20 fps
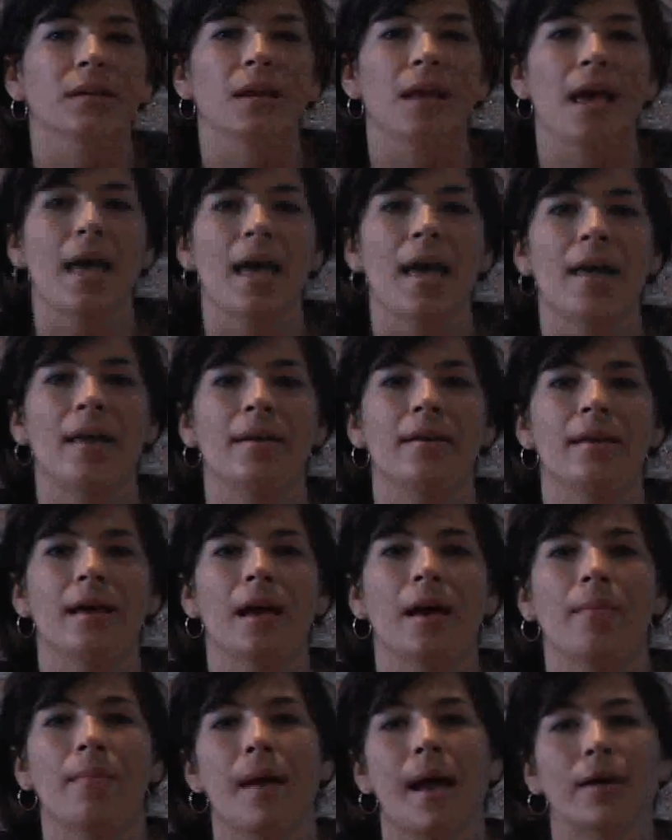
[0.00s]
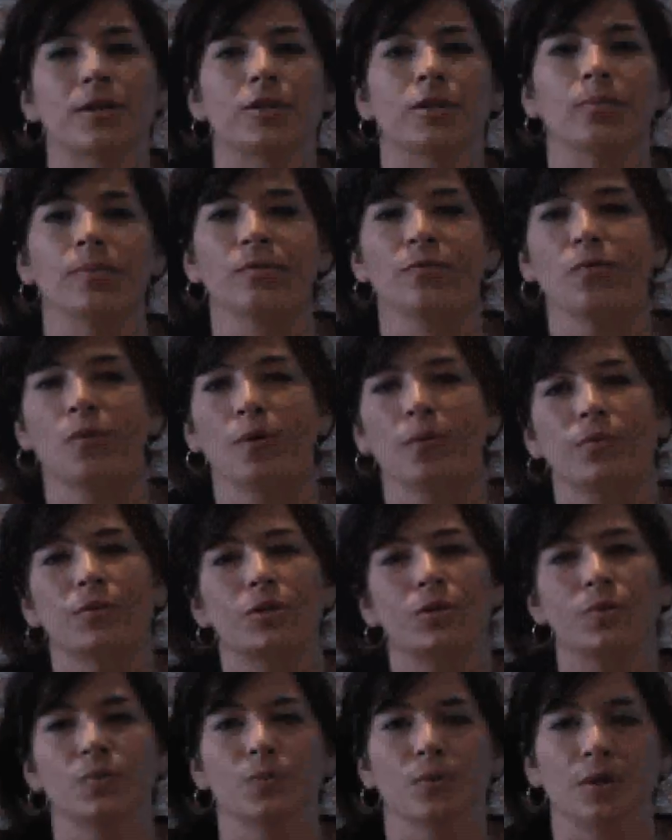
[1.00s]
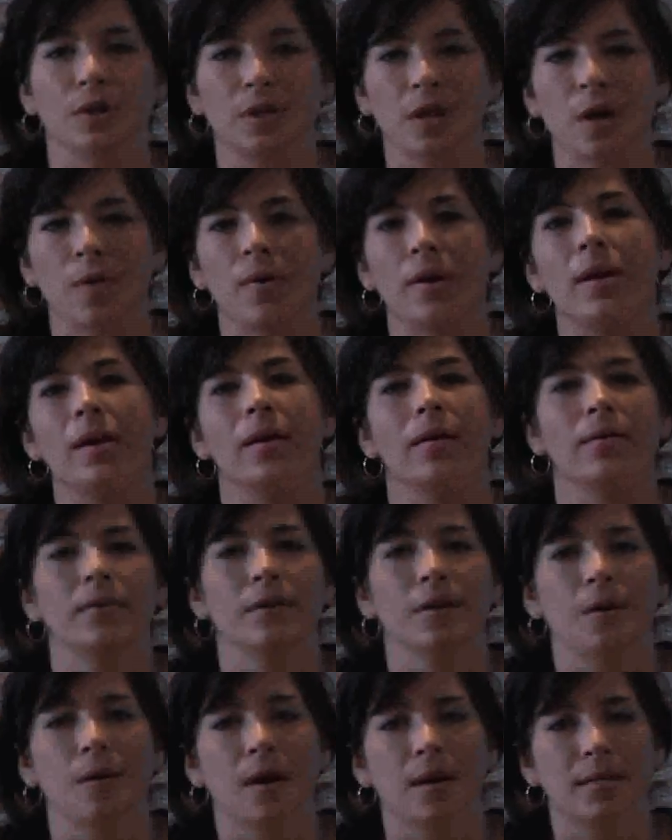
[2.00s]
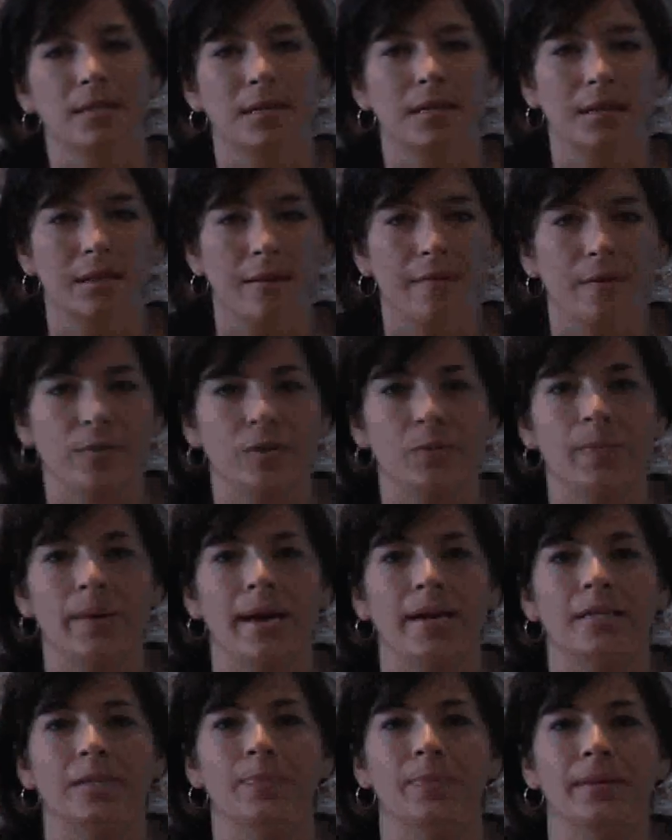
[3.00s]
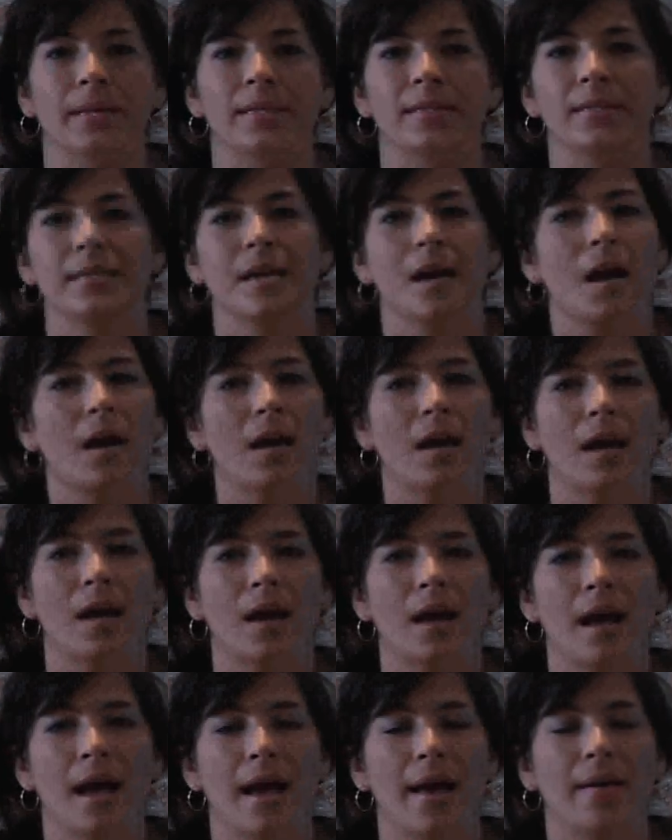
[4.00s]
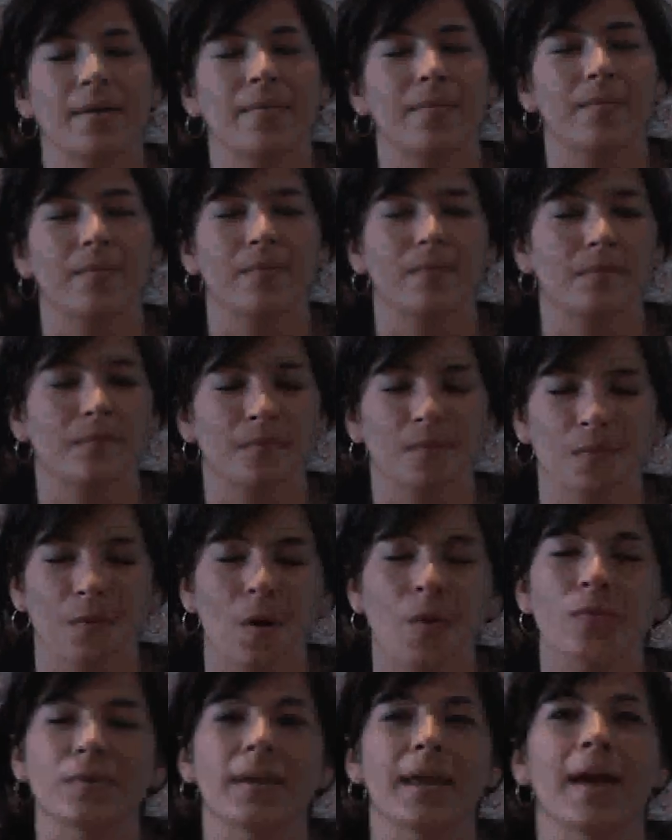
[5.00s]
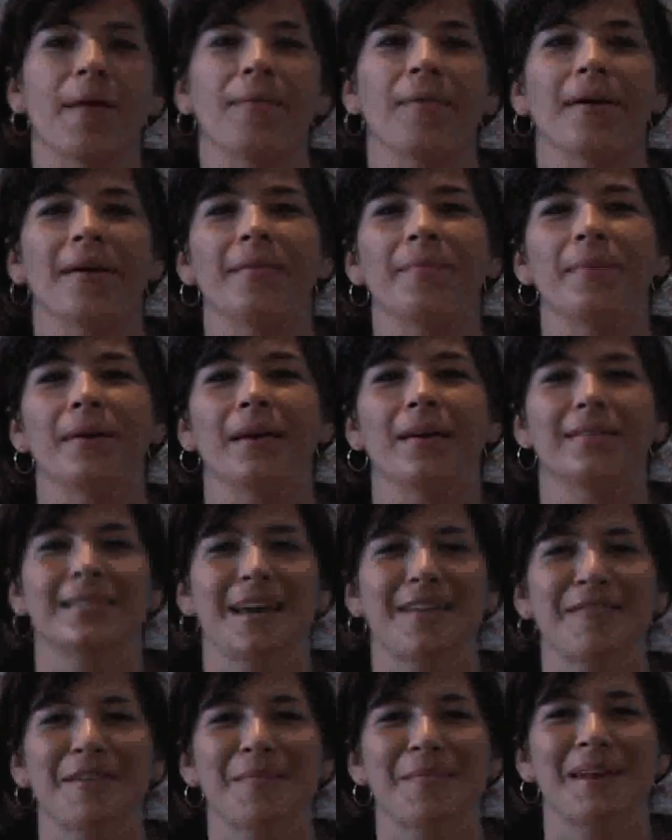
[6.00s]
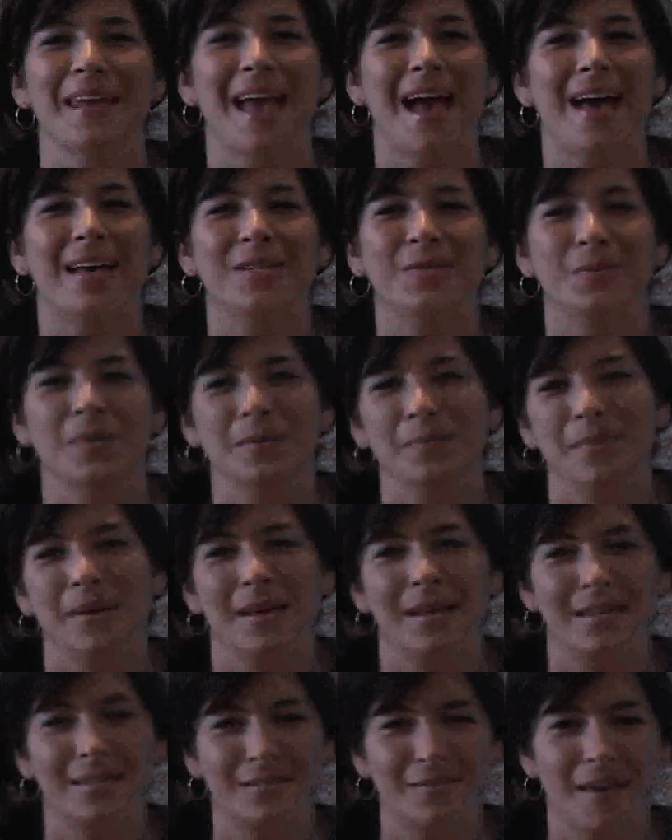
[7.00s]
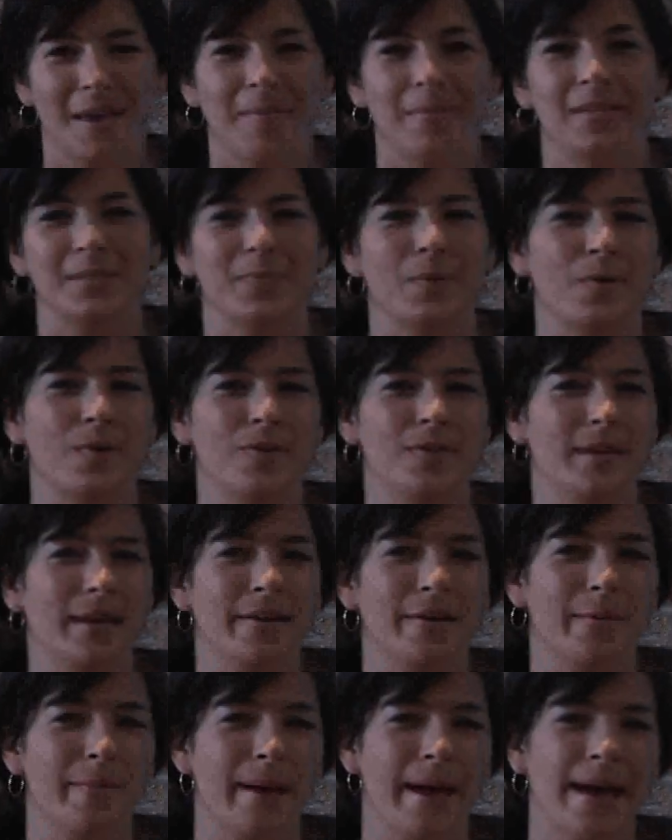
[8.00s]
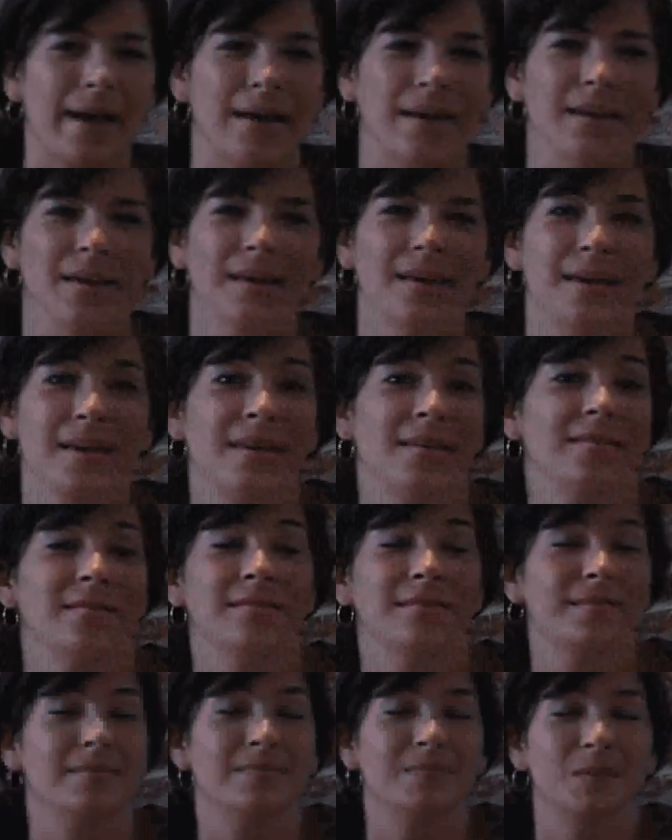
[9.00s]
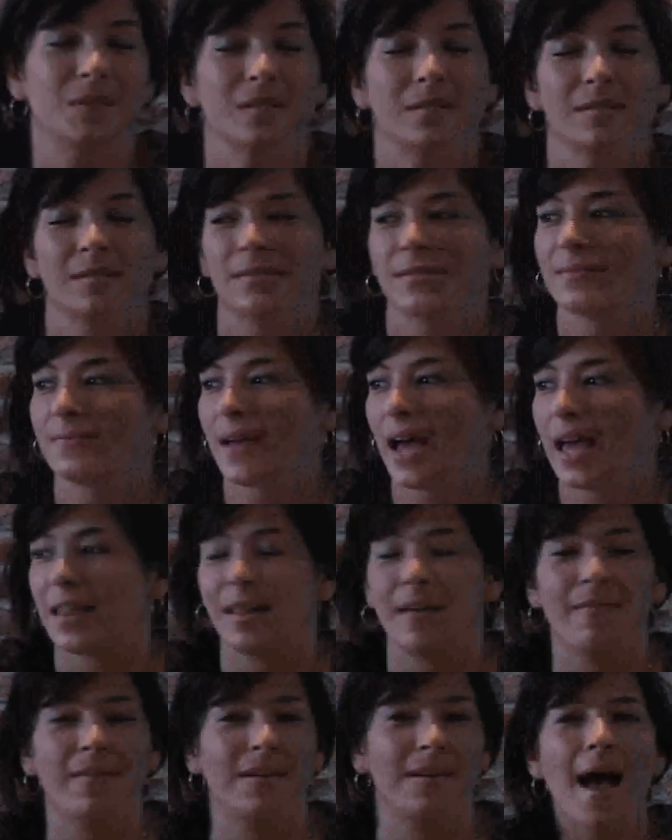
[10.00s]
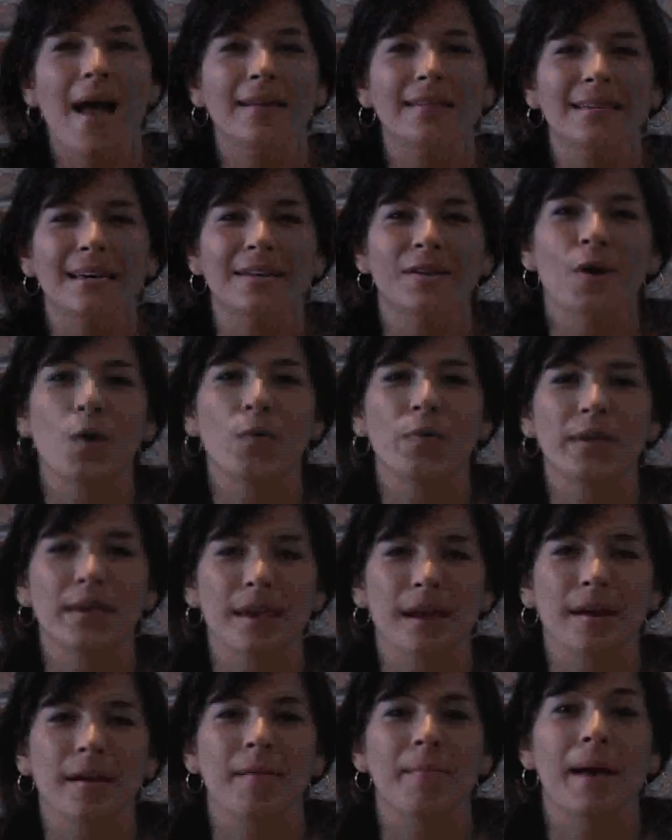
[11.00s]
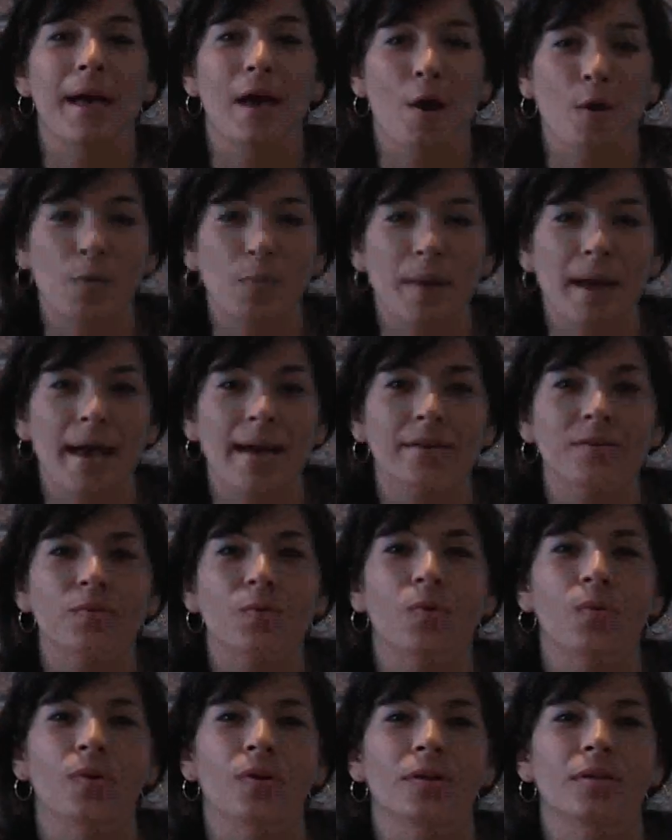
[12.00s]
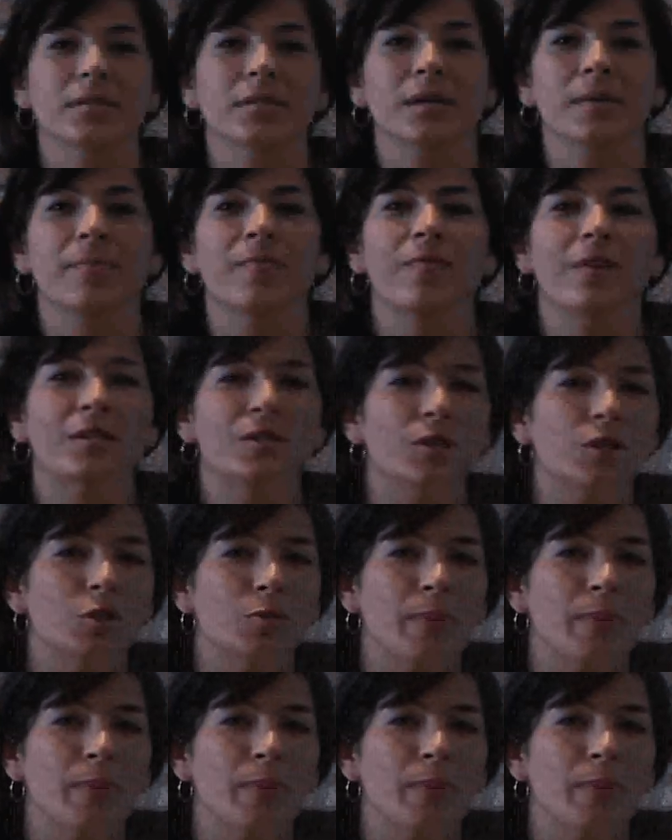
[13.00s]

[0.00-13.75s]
and actually before, when she was with Chloe, you know, I tend to love those bags. Balenciaga, I won't get one because everybody has one, but his famous motorcycle bag is just, I love it. I tend to only carry my own bags or some vintage